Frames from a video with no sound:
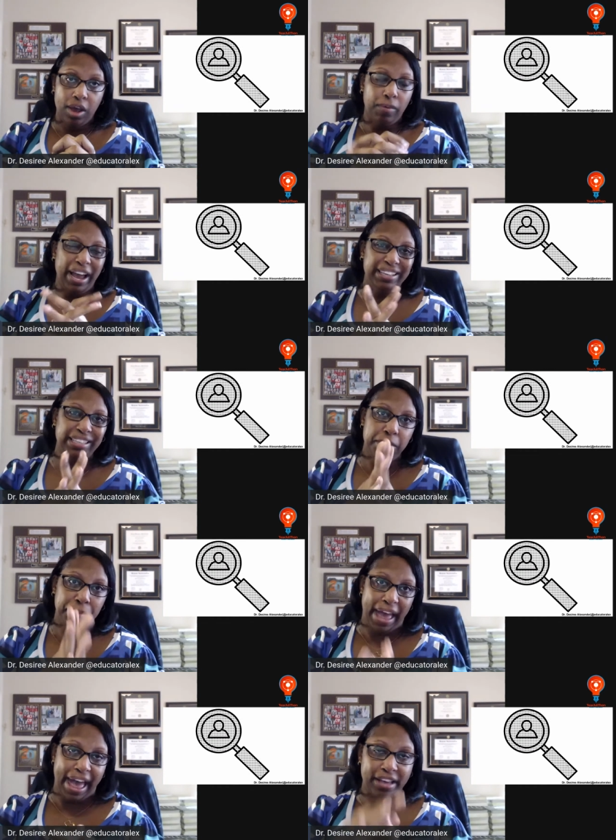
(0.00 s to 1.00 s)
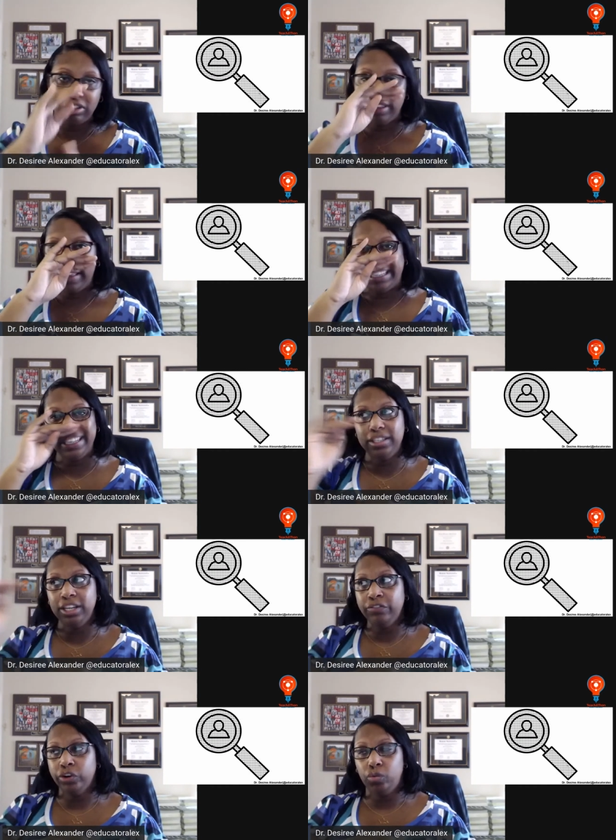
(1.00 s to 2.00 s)
When I say passion, that's a
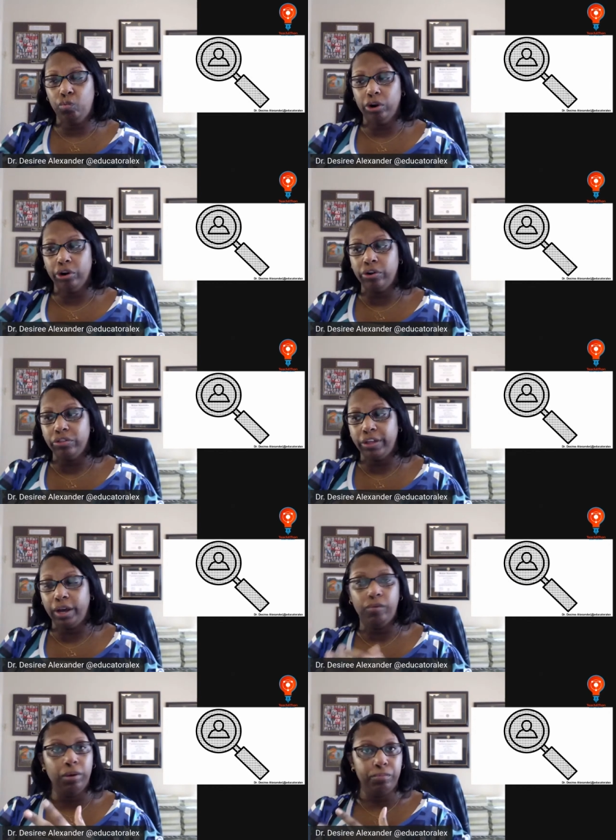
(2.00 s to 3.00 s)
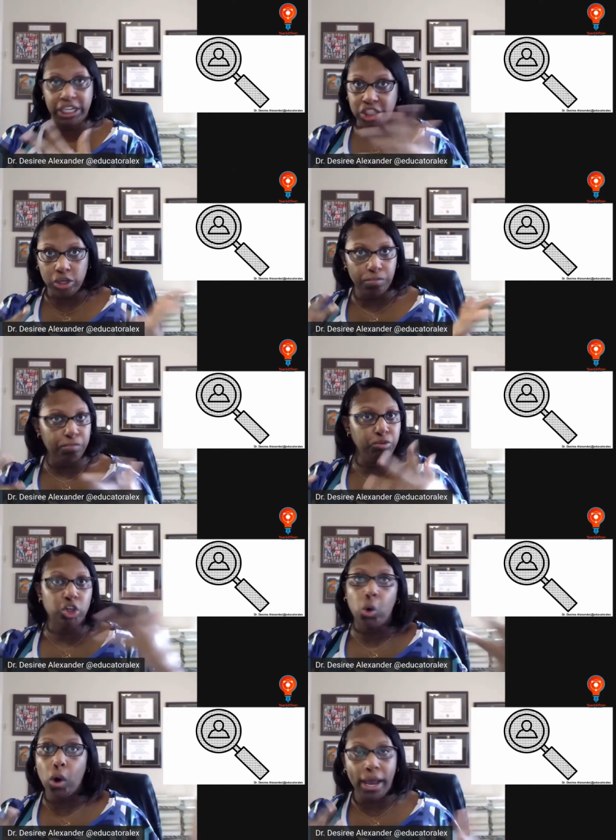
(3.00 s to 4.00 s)
different word than what brings you
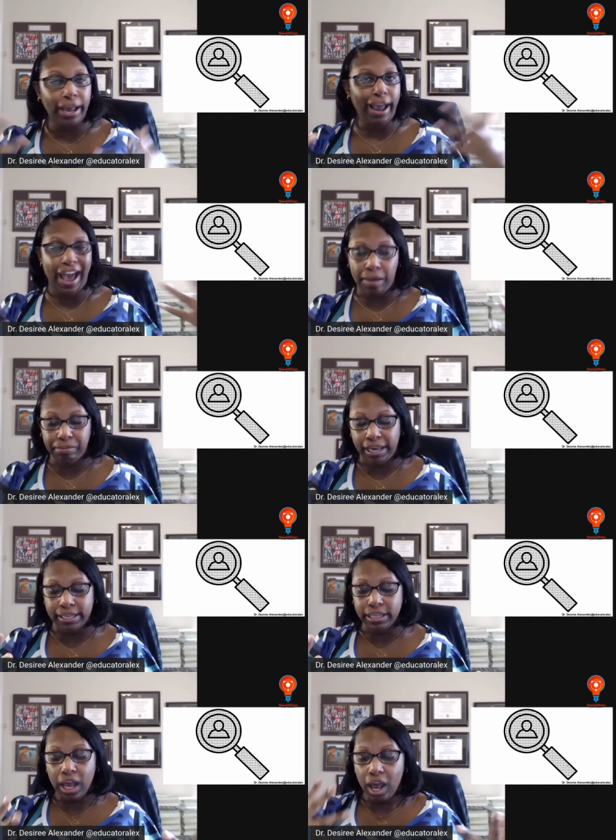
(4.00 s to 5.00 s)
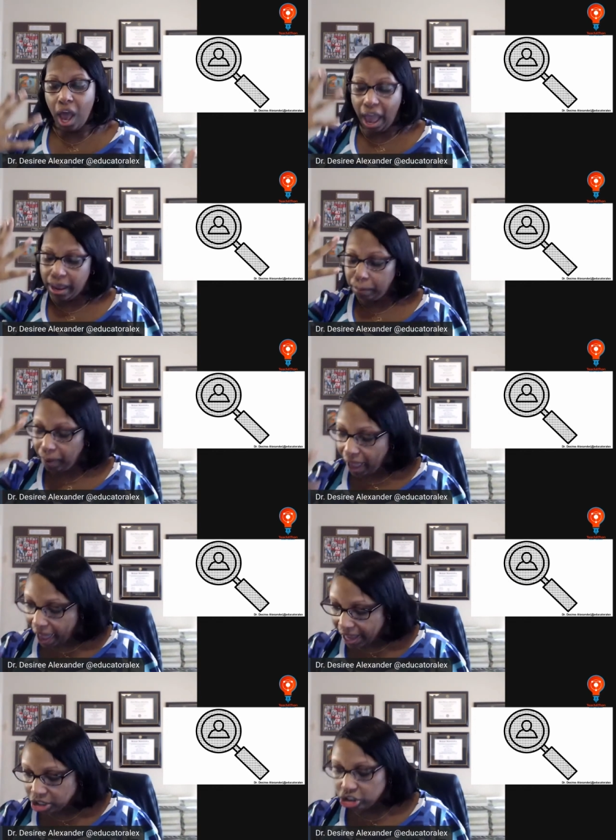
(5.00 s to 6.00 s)
joy and happiness. A
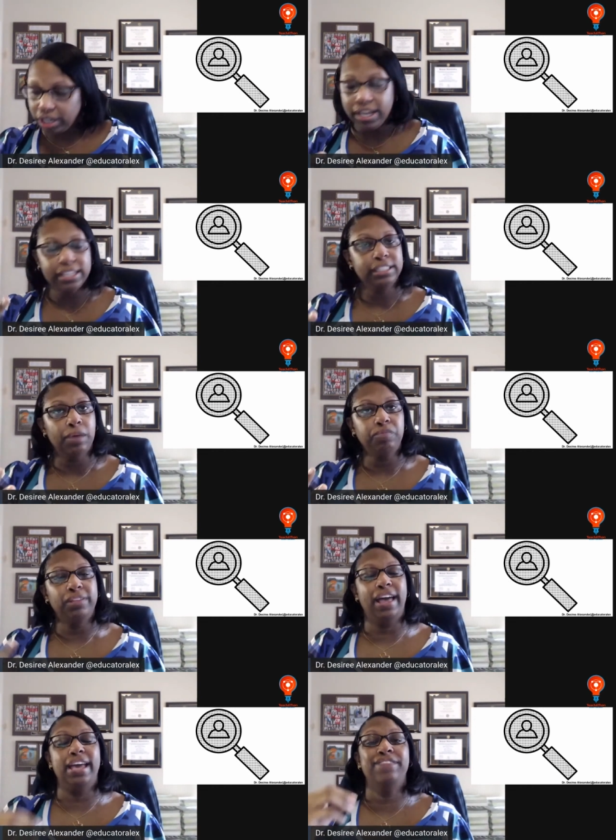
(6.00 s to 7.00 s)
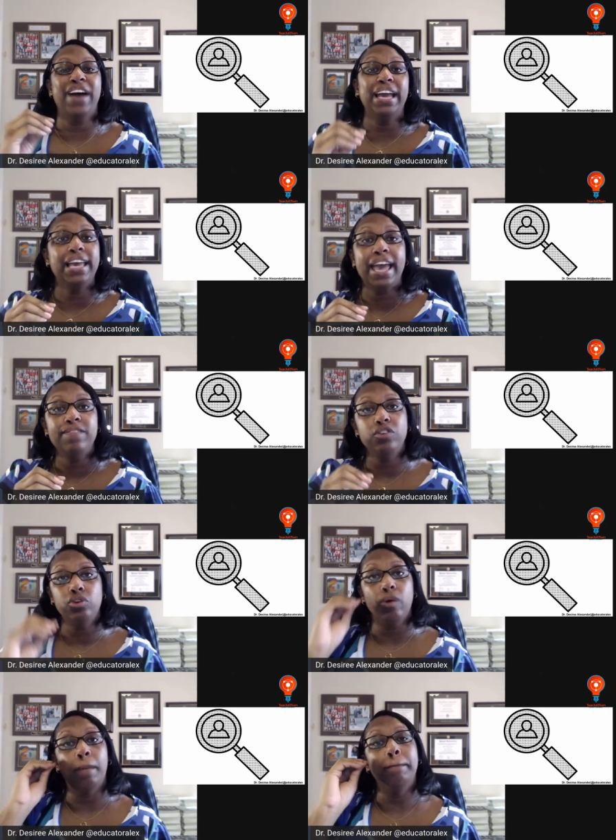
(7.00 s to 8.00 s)
passion is something that if I gave
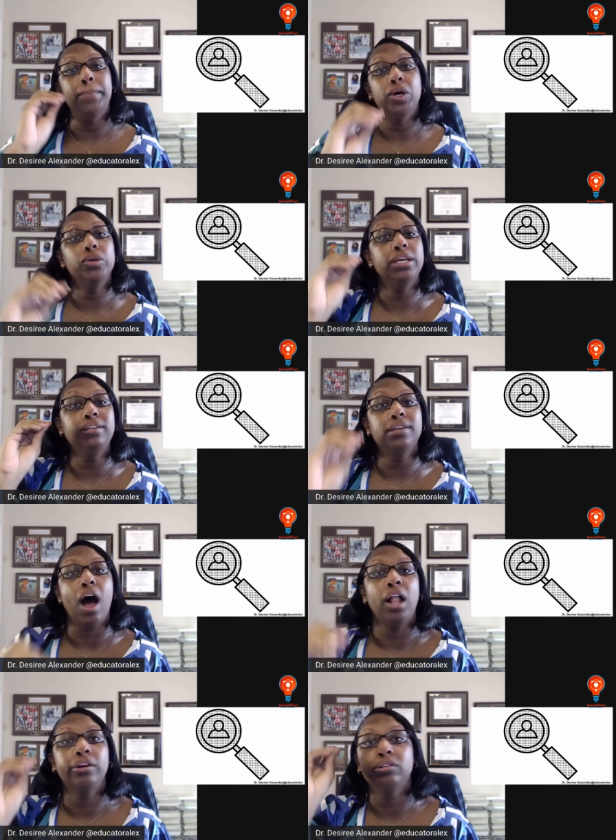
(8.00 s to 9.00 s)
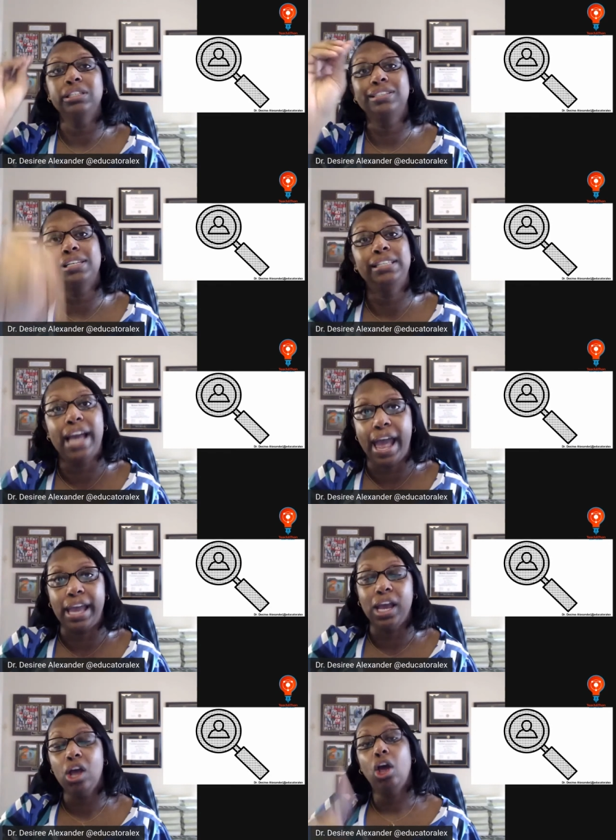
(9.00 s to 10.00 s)
you $1 million
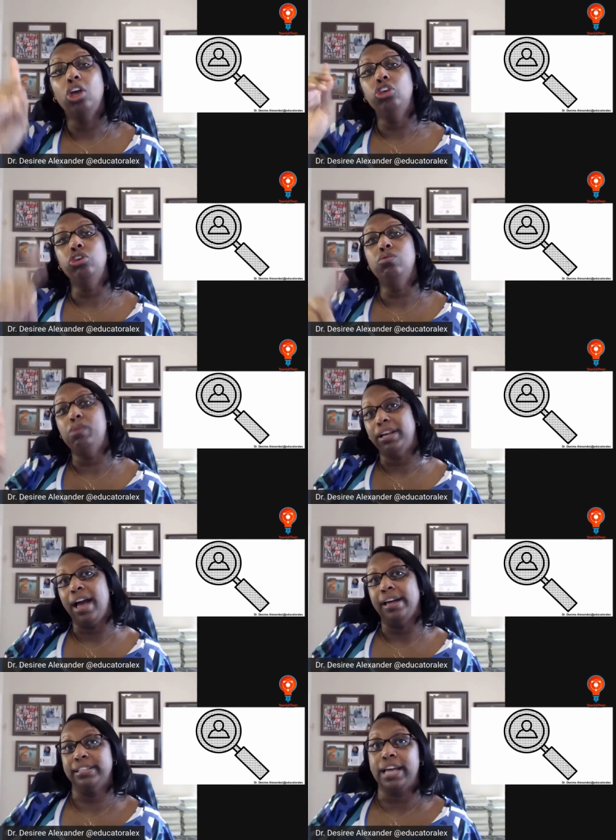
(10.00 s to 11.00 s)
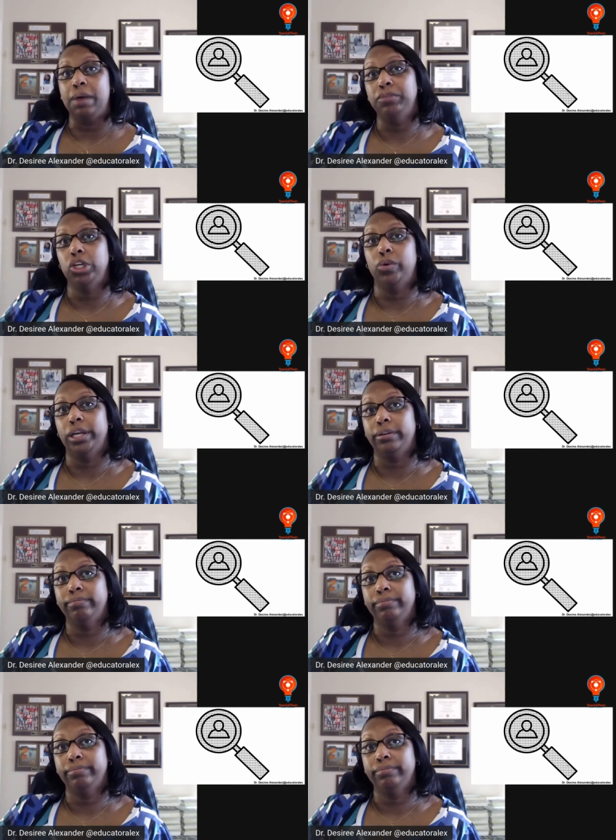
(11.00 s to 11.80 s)
today, you would not stop doing.